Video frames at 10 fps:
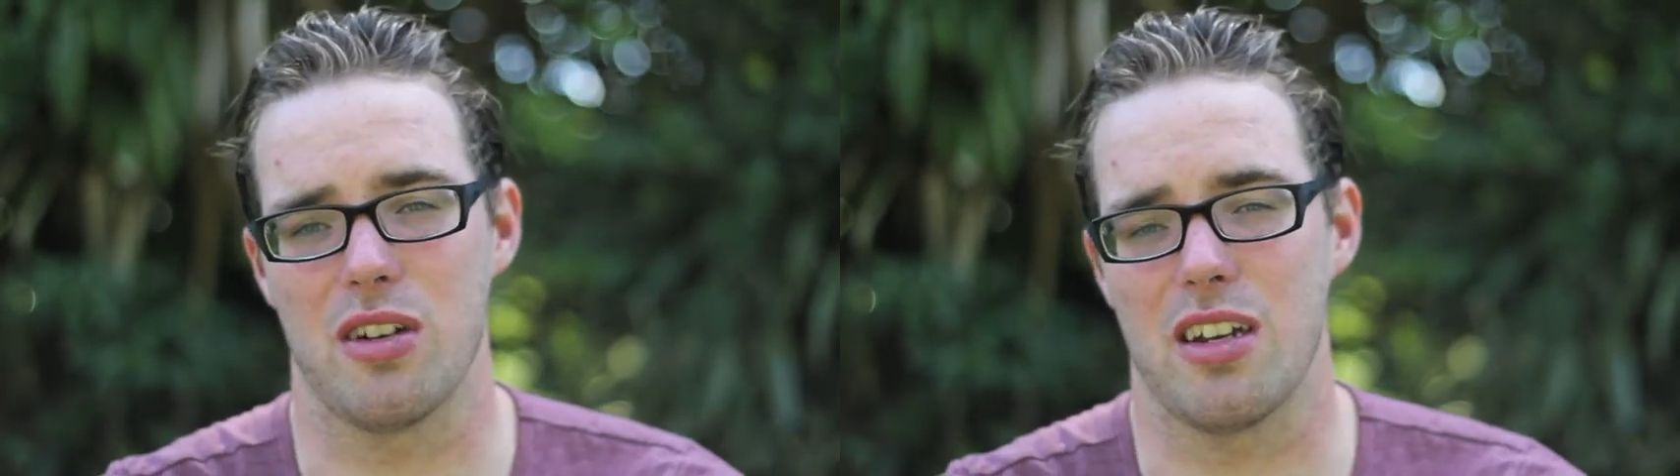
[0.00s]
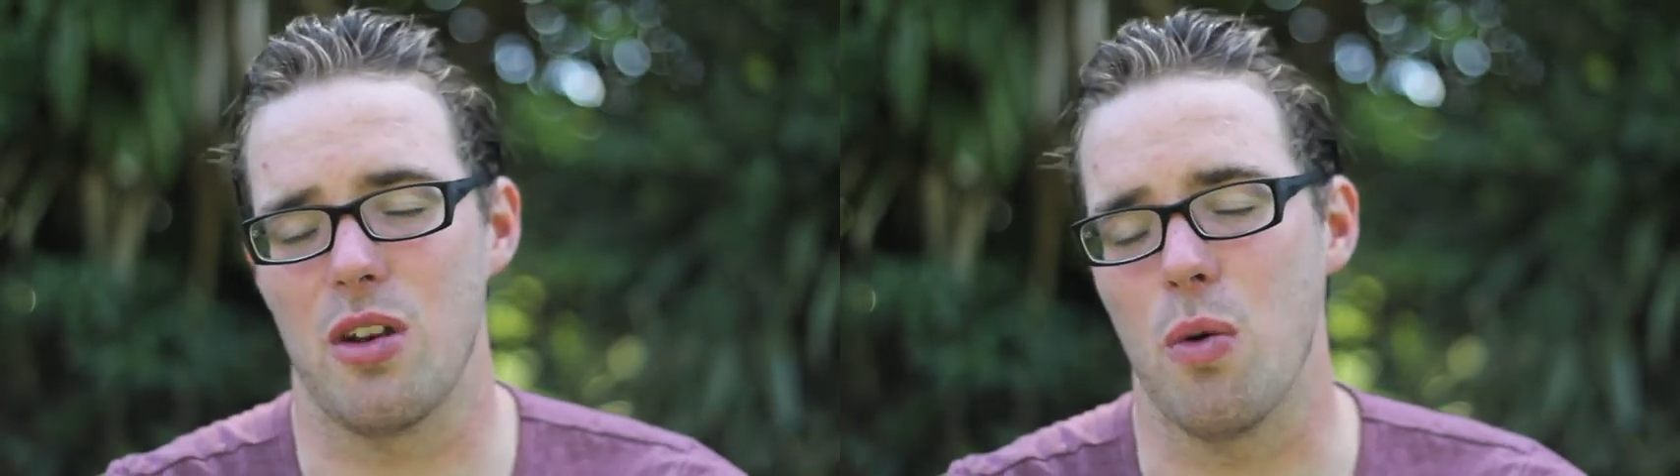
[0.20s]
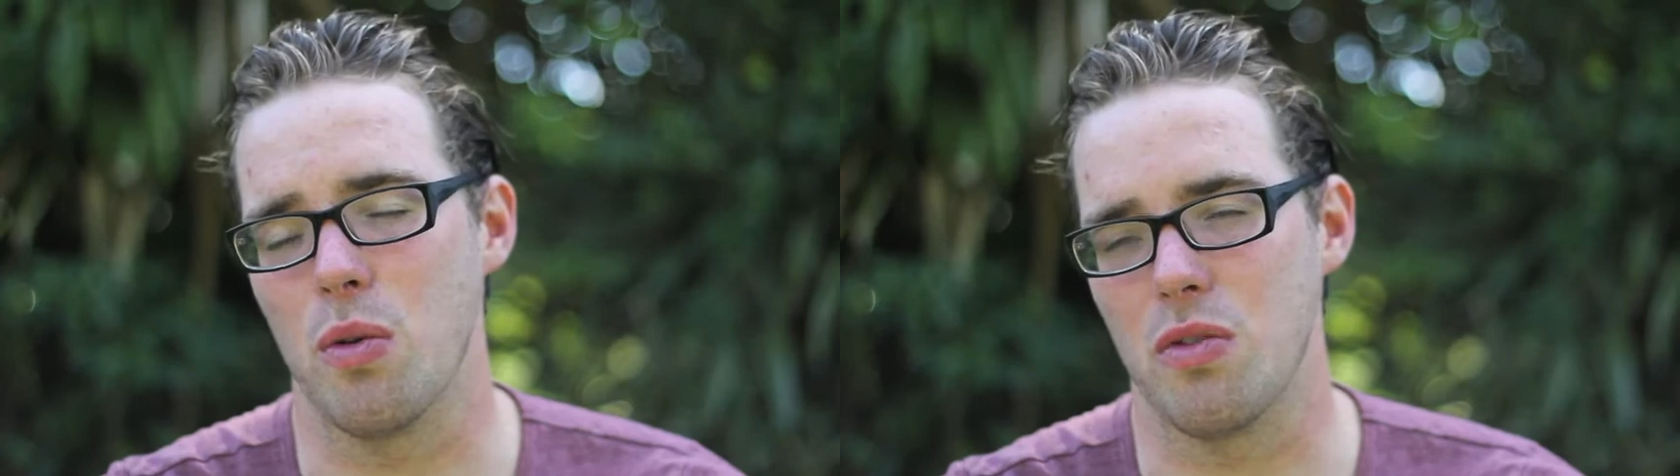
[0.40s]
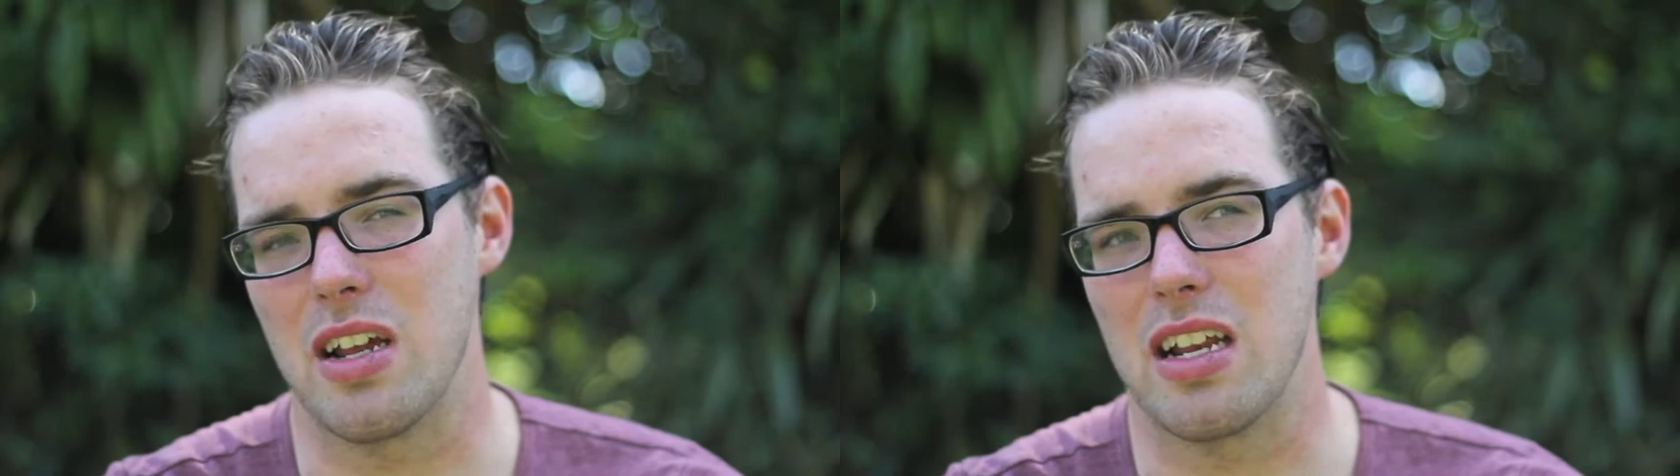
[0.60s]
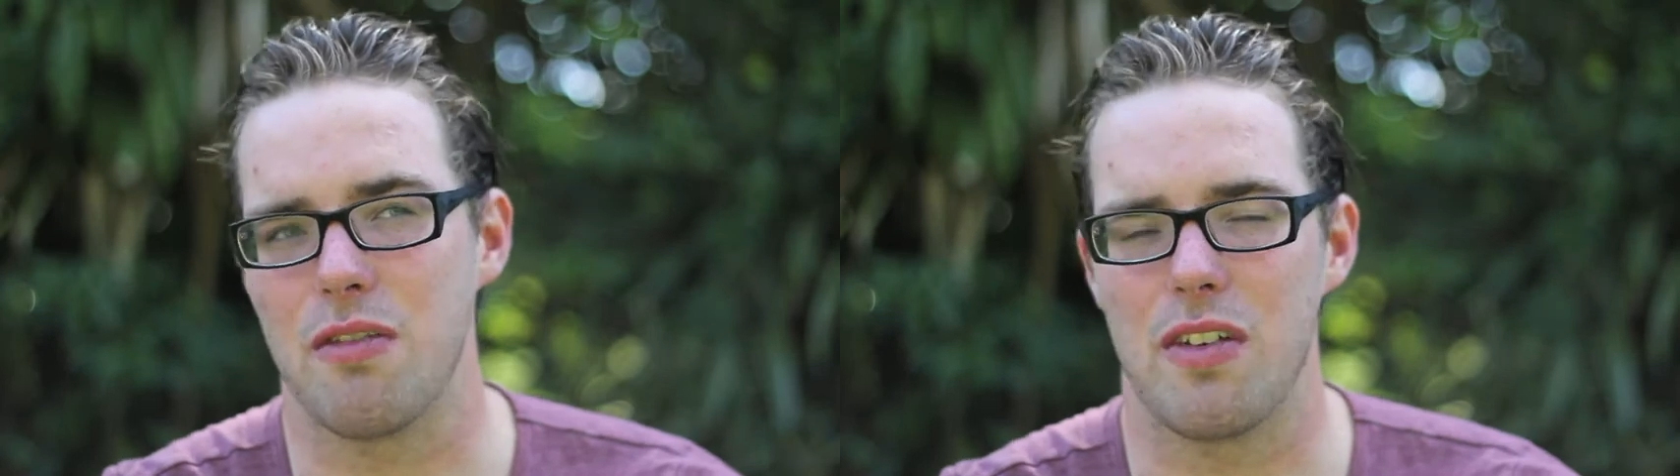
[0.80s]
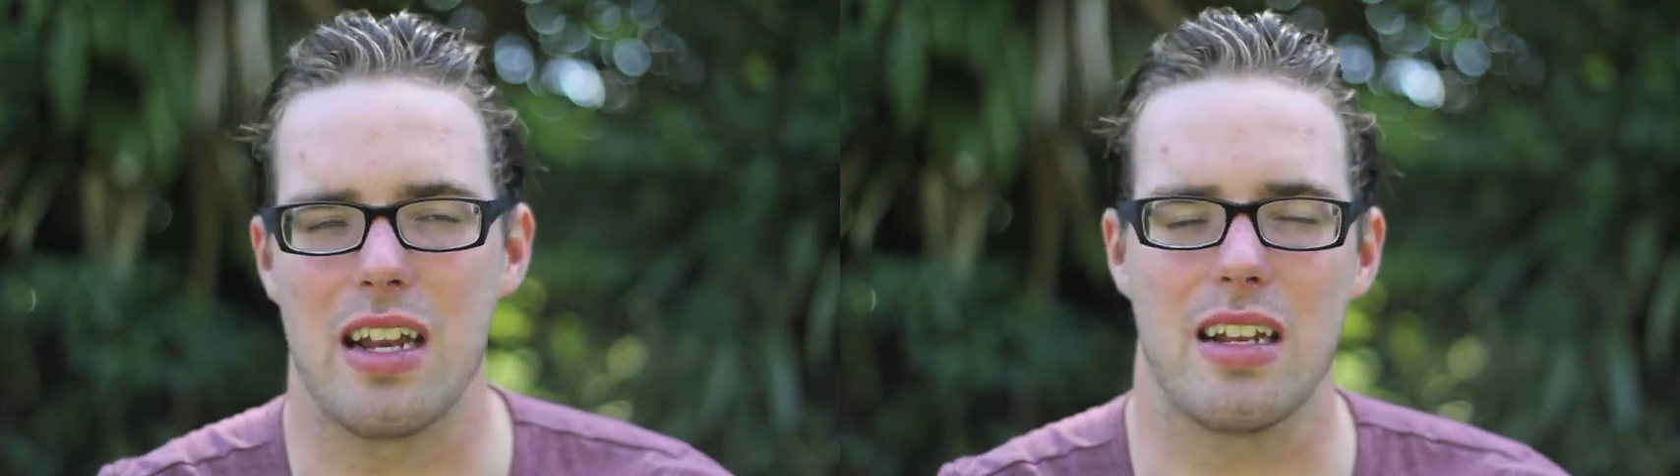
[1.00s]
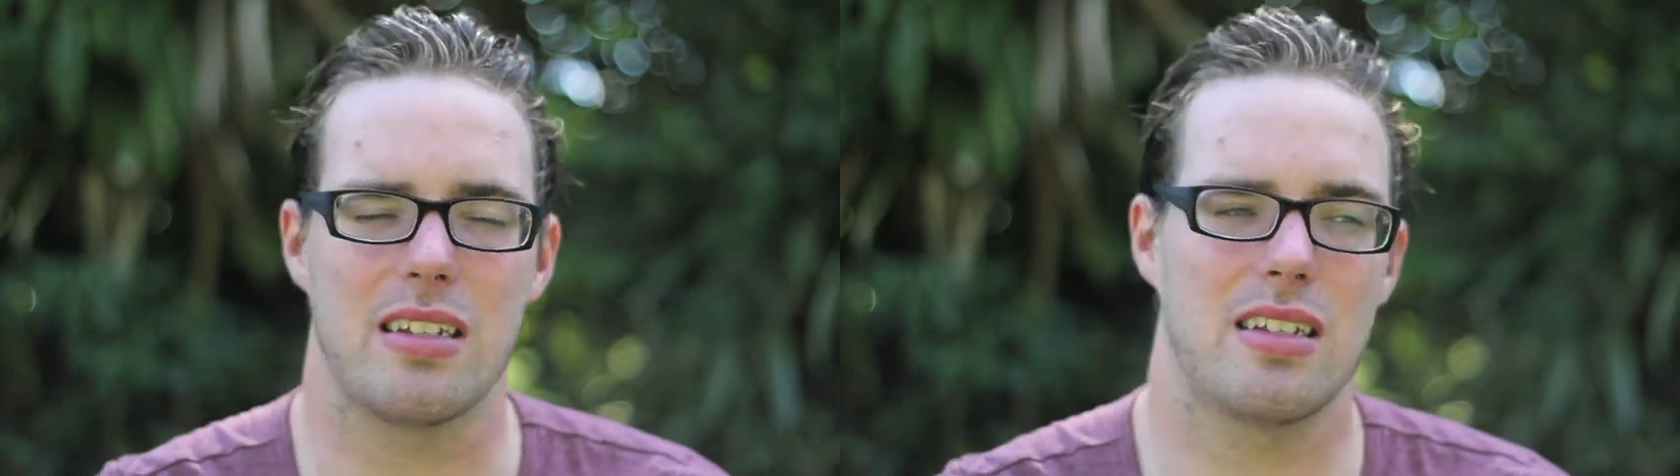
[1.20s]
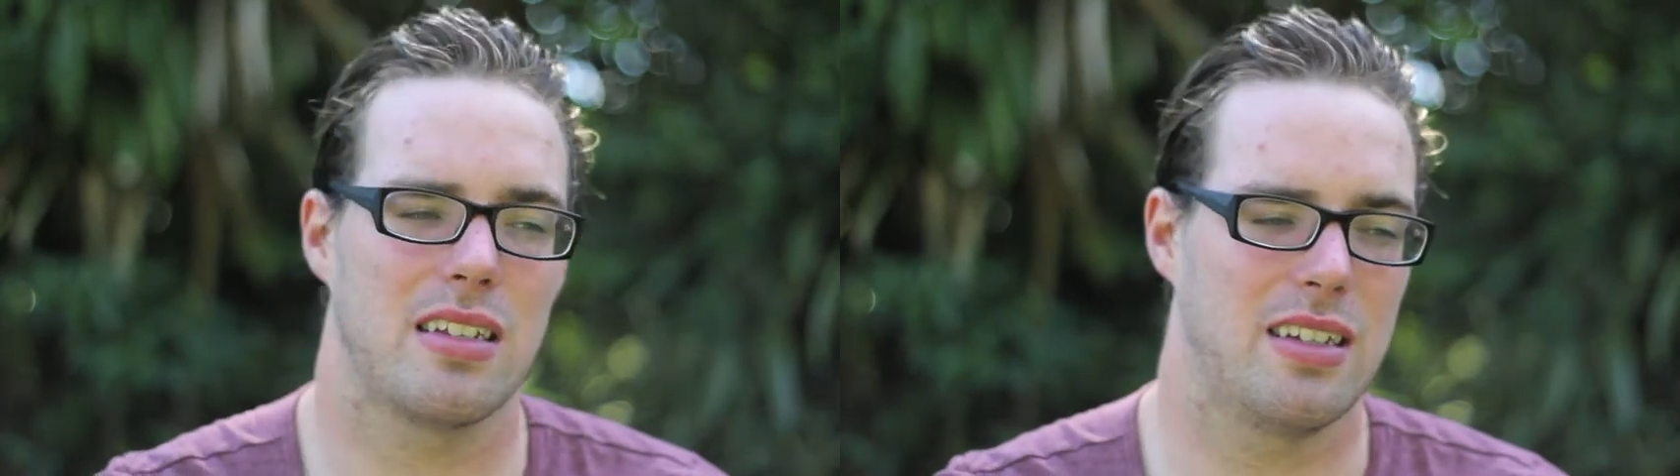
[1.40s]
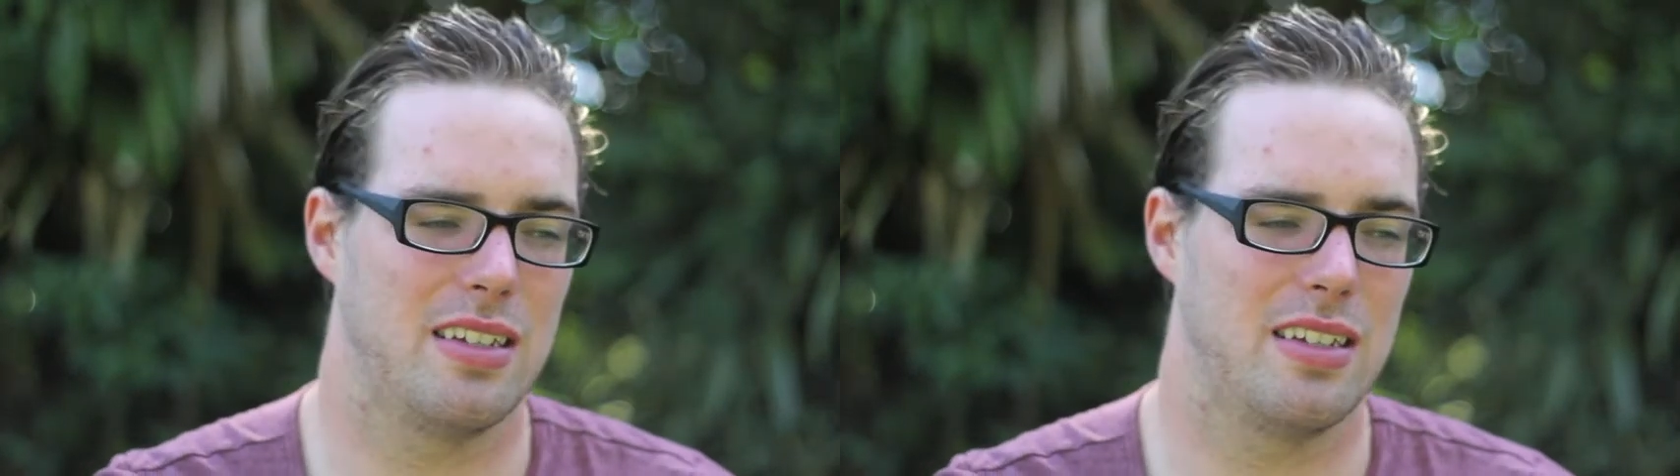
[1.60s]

and no one really feels